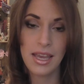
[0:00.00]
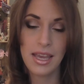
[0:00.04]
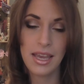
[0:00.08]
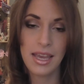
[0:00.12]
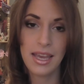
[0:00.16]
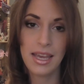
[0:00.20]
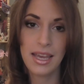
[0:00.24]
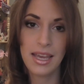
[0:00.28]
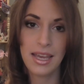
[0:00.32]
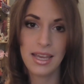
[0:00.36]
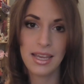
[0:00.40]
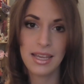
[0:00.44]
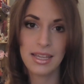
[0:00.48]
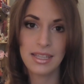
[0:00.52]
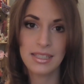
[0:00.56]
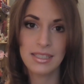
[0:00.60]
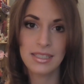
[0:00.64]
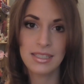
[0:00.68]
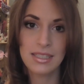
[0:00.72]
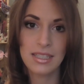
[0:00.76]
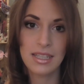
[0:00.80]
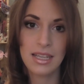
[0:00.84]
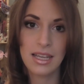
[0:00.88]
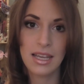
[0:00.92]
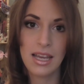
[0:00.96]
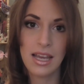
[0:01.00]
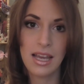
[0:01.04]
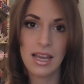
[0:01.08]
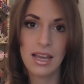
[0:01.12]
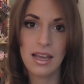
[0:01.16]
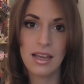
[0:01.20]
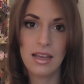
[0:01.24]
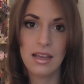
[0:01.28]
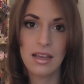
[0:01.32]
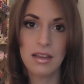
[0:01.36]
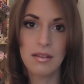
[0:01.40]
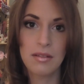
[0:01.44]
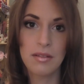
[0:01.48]
and
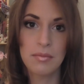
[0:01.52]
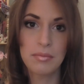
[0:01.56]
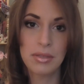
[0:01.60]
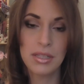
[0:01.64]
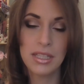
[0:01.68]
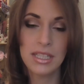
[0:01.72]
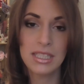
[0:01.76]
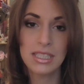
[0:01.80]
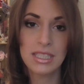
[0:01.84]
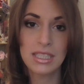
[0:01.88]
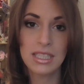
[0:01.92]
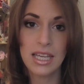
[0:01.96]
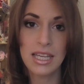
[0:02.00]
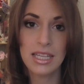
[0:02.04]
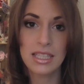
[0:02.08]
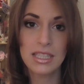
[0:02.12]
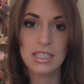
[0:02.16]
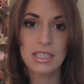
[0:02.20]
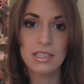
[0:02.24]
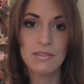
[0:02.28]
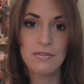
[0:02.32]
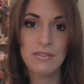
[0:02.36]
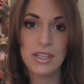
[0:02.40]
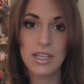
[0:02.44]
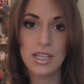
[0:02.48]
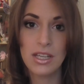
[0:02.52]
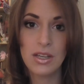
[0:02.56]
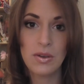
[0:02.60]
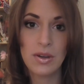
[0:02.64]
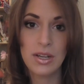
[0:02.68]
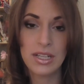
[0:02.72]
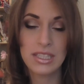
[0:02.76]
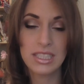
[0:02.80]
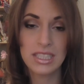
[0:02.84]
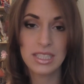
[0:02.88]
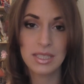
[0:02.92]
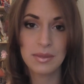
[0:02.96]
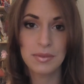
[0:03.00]
please like this video
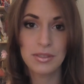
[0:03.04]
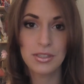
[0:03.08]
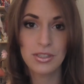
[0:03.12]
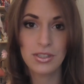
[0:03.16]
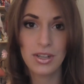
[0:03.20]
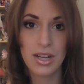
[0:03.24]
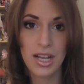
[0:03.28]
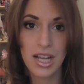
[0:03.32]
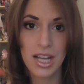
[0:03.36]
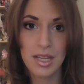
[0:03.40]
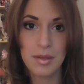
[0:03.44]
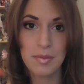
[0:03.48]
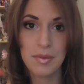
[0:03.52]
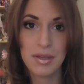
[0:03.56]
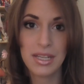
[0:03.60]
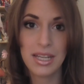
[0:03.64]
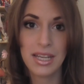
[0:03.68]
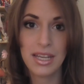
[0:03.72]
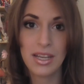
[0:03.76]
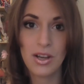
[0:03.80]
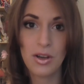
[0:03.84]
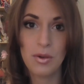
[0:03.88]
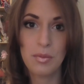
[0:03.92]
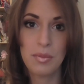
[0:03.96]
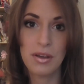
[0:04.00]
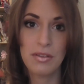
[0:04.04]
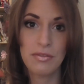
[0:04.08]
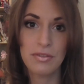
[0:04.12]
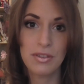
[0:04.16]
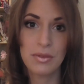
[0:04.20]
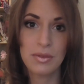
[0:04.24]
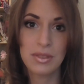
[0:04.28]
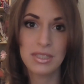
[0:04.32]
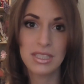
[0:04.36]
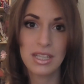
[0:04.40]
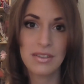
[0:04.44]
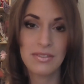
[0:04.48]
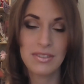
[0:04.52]
and subscribe, and I hope
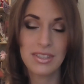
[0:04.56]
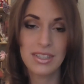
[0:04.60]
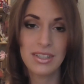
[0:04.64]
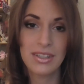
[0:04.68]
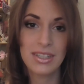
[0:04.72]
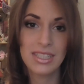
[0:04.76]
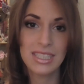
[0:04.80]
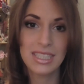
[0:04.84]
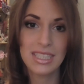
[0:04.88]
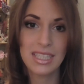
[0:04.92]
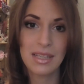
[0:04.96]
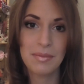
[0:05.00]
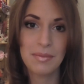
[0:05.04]
everyone's having a great